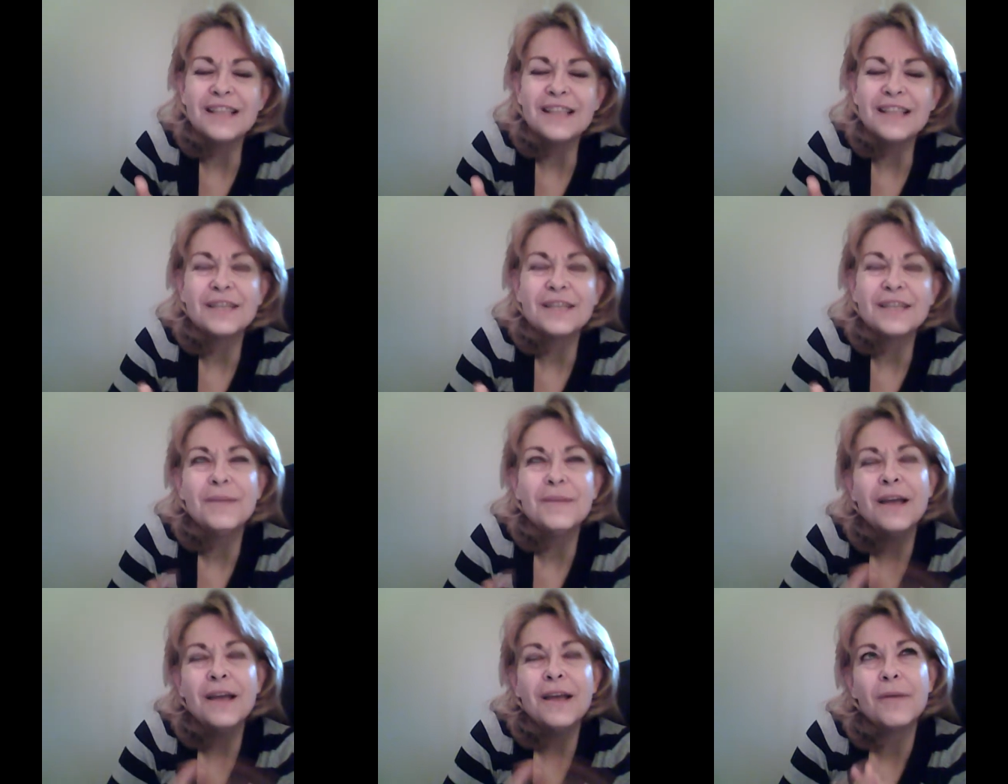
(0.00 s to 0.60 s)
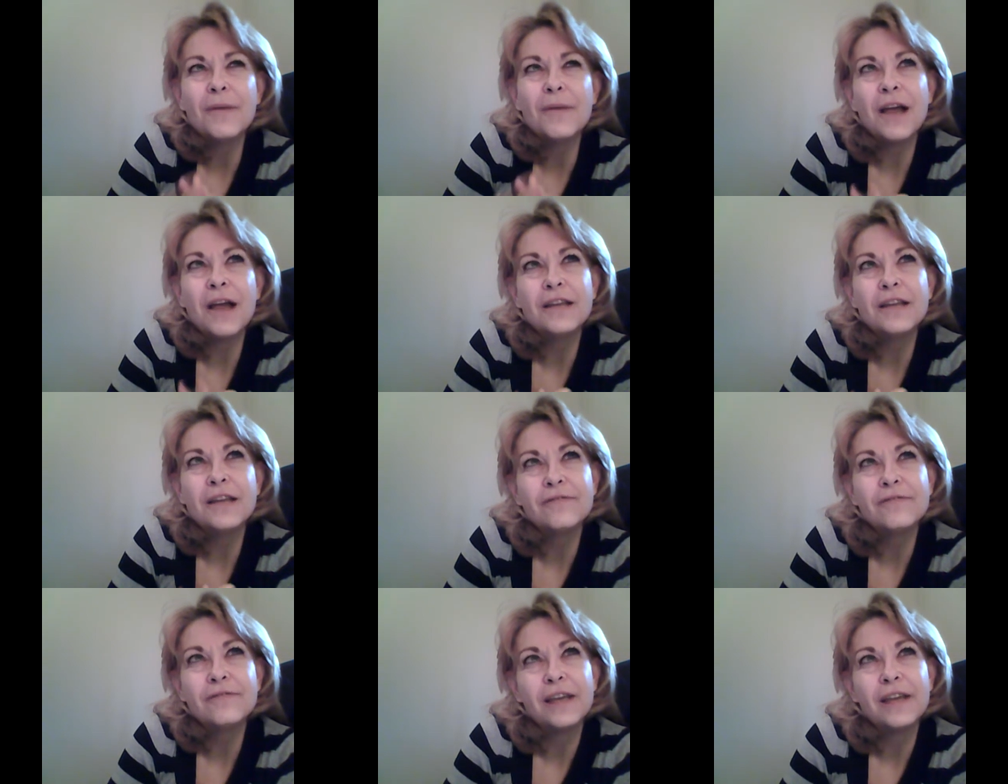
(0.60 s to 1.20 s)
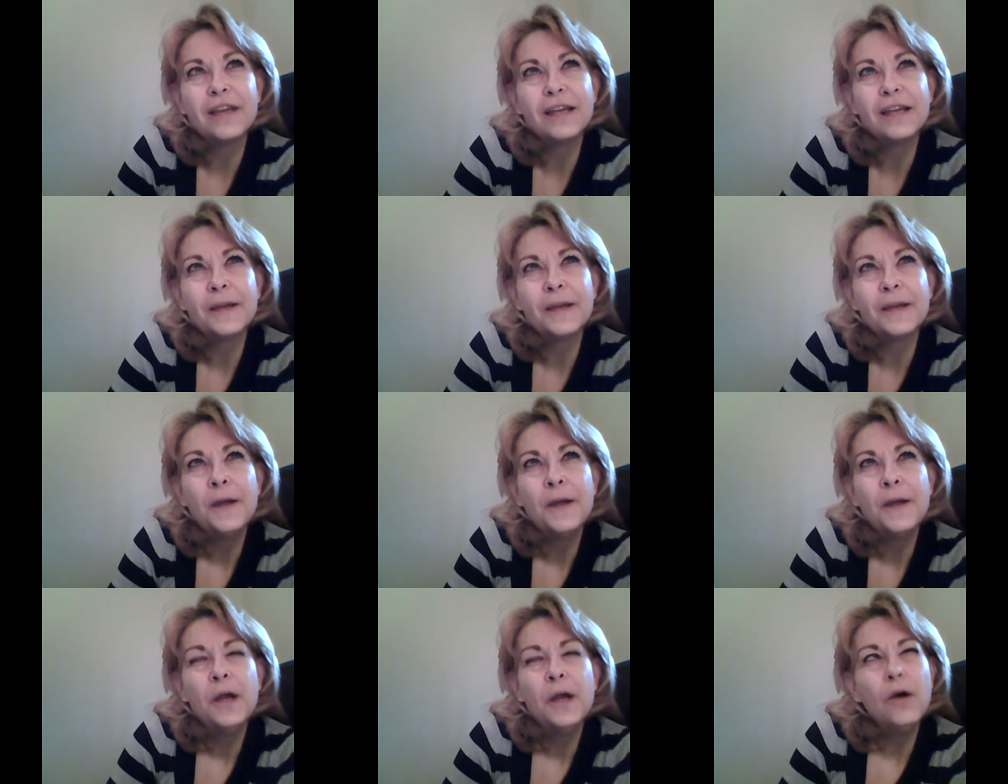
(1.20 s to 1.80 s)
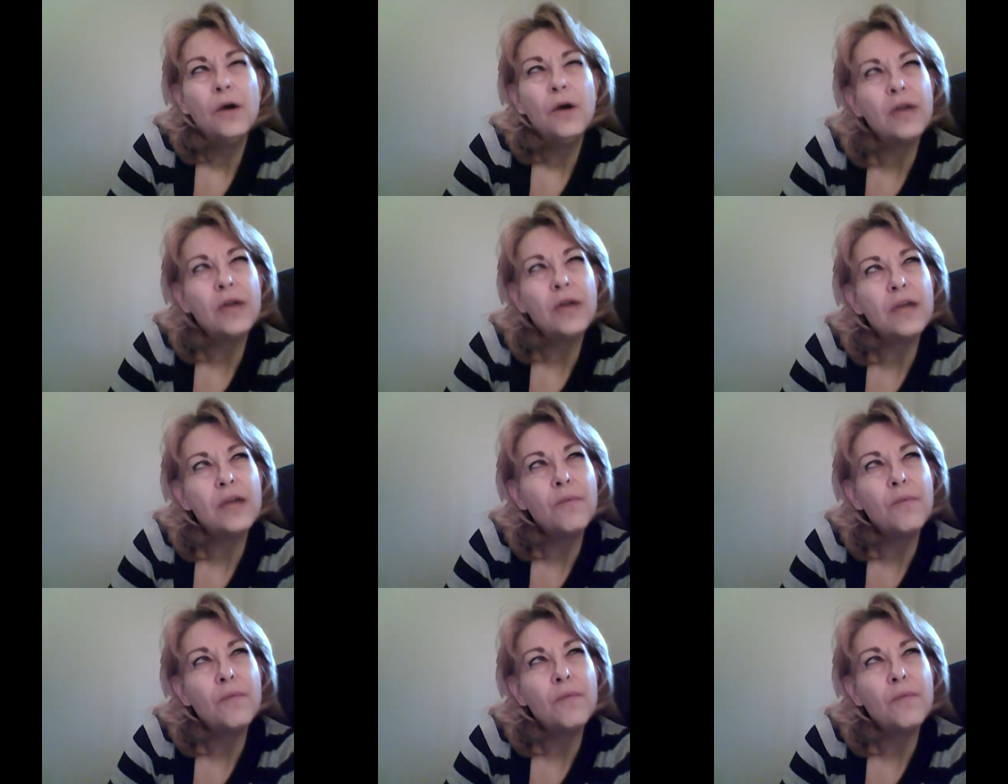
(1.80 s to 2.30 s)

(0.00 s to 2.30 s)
to me, I'm kind of like, okay,